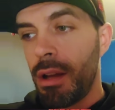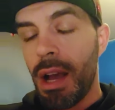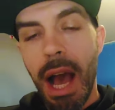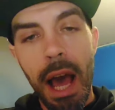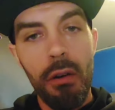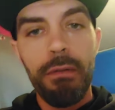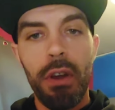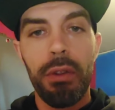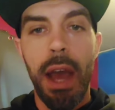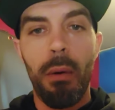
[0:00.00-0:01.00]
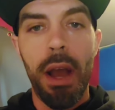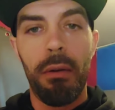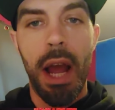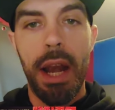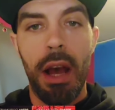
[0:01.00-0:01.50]
I don't feel that way
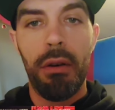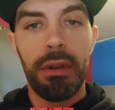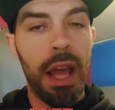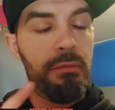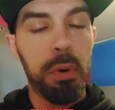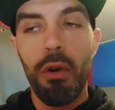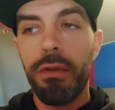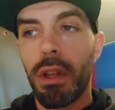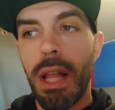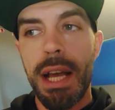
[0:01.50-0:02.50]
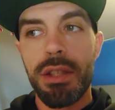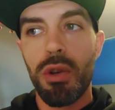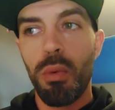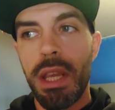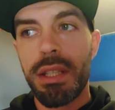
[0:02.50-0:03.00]
right now. They've proved the last
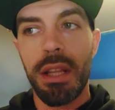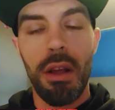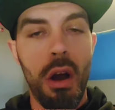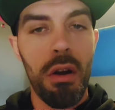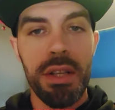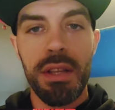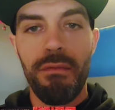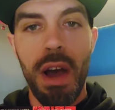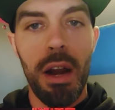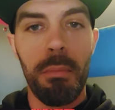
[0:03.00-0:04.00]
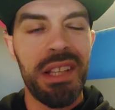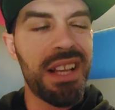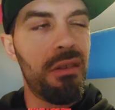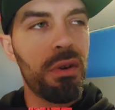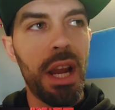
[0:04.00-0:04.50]
two weeks in the hardest environments. I
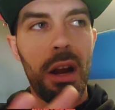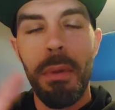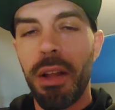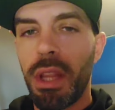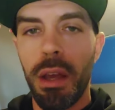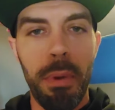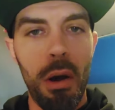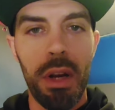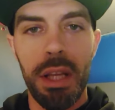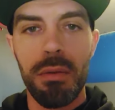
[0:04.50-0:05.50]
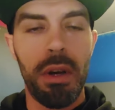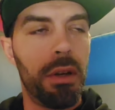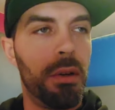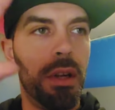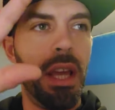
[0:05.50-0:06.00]
don't care about the opponents,
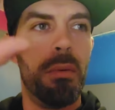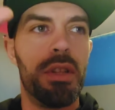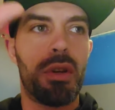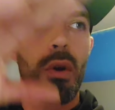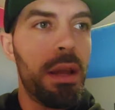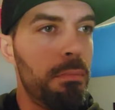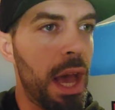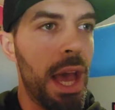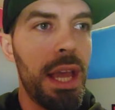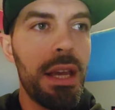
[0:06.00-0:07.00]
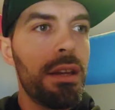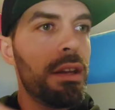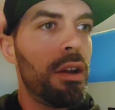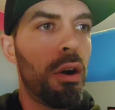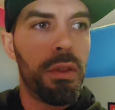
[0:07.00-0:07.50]
whether it was Green Bay,
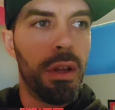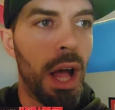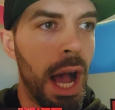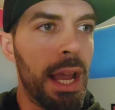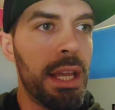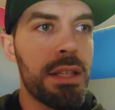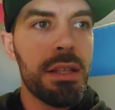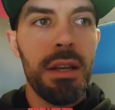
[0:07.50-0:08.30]
or the Lions.